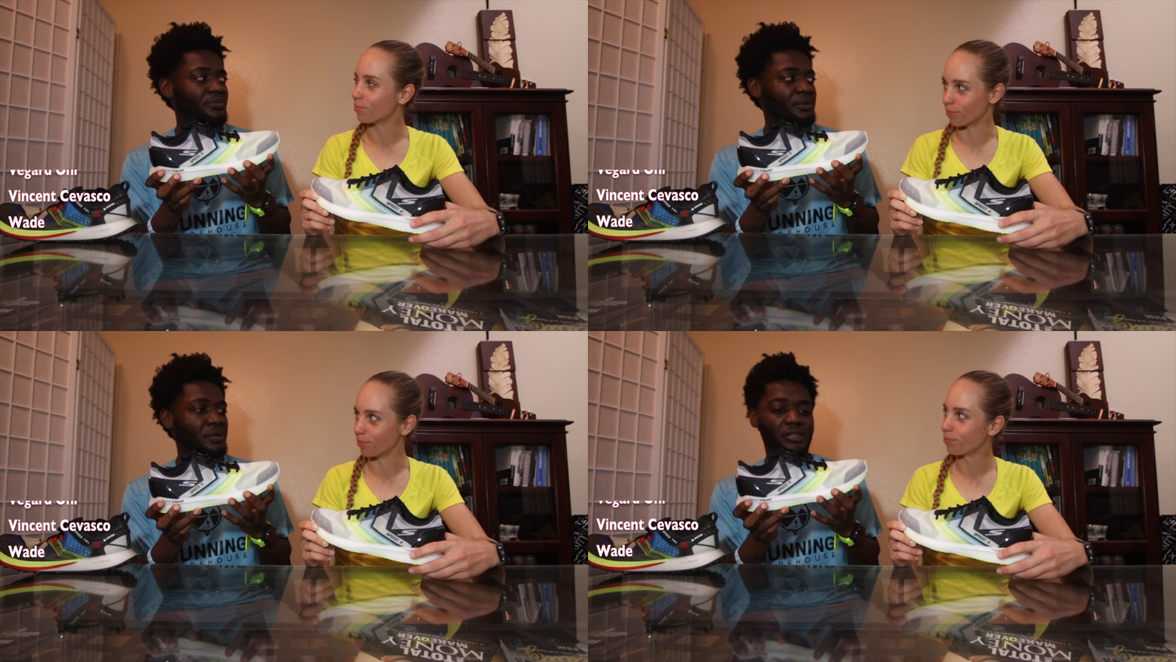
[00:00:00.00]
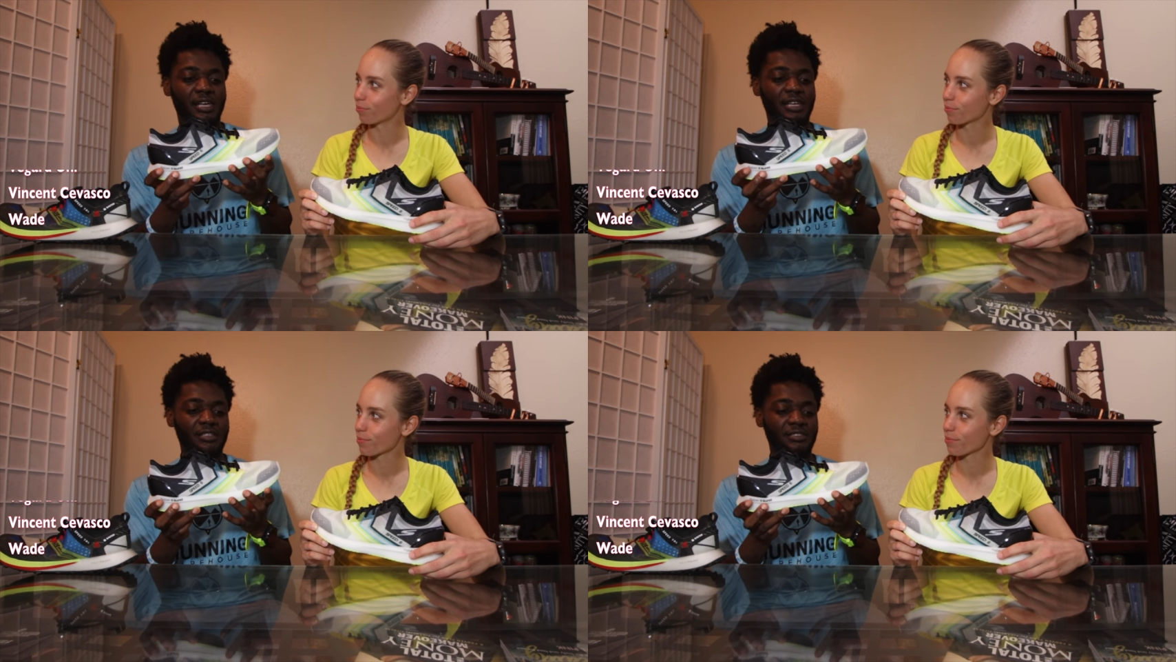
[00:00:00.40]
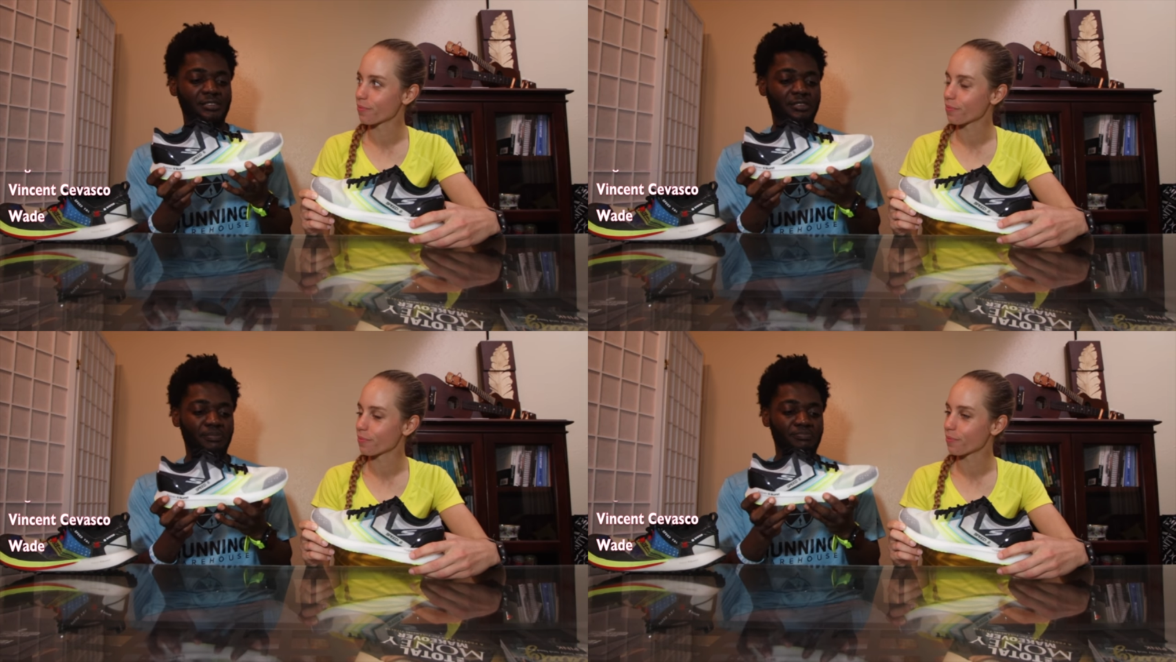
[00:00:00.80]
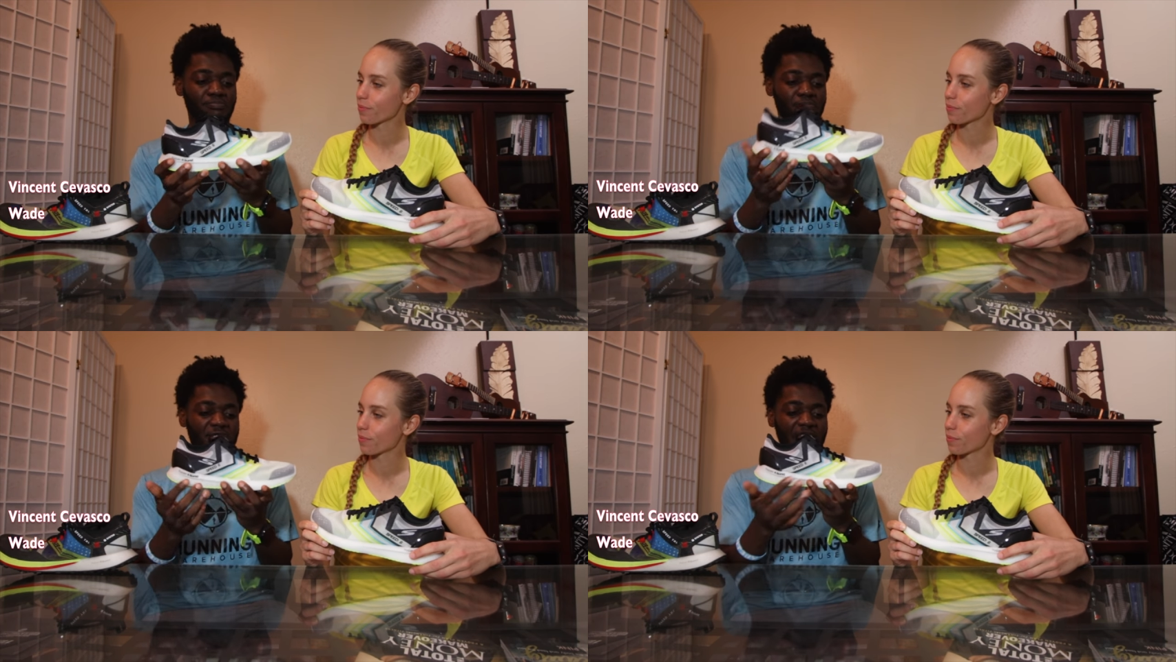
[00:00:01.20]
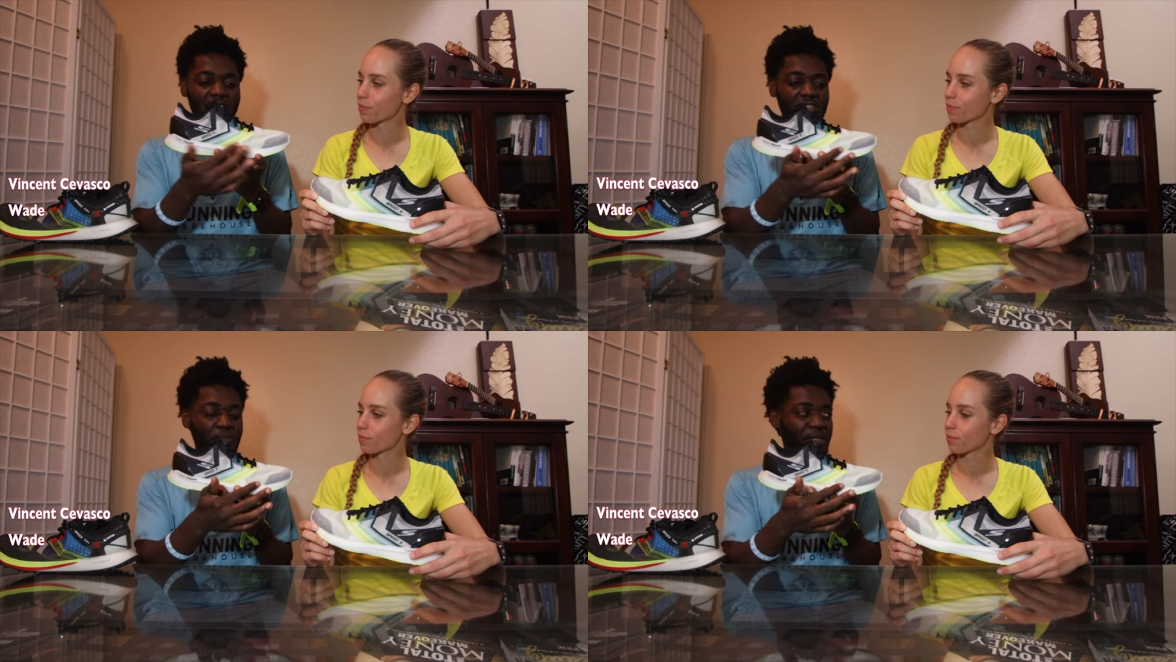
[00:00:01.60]
Speaker 1: Mm-hmm. Like, take
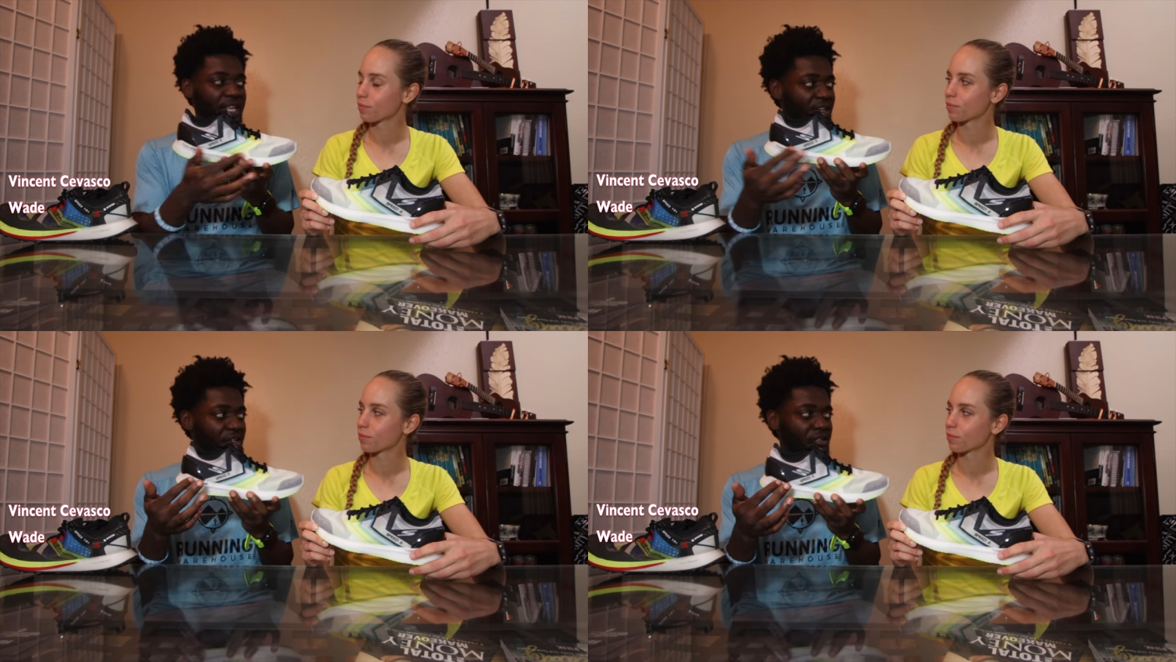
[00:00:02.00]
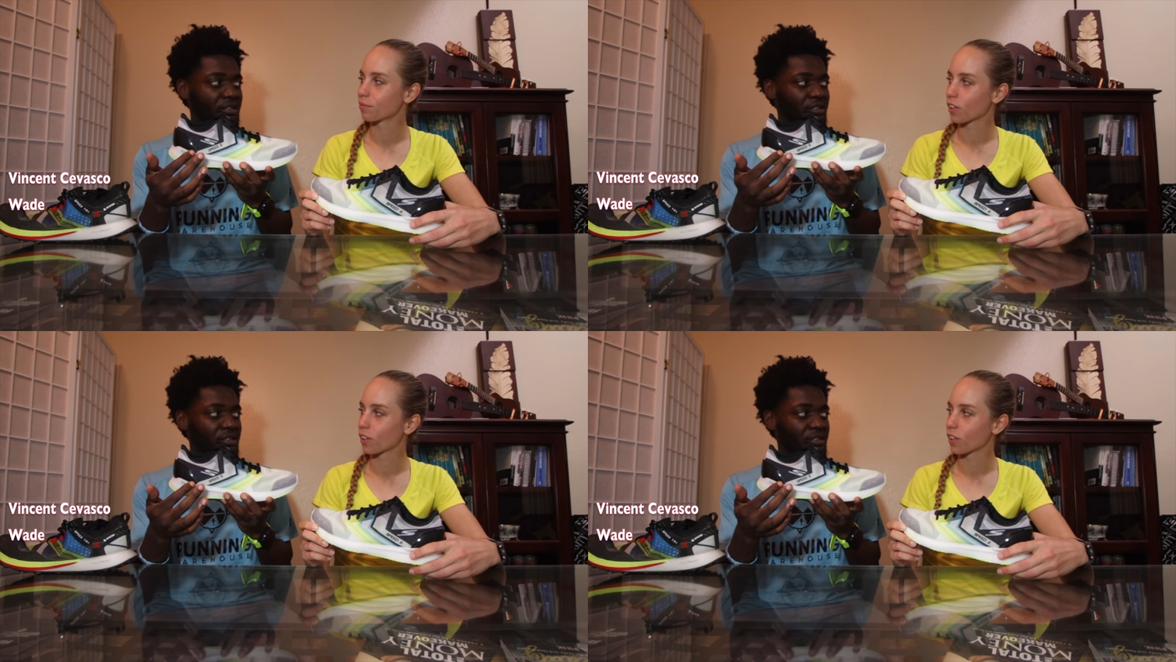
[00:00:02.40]
out the plate.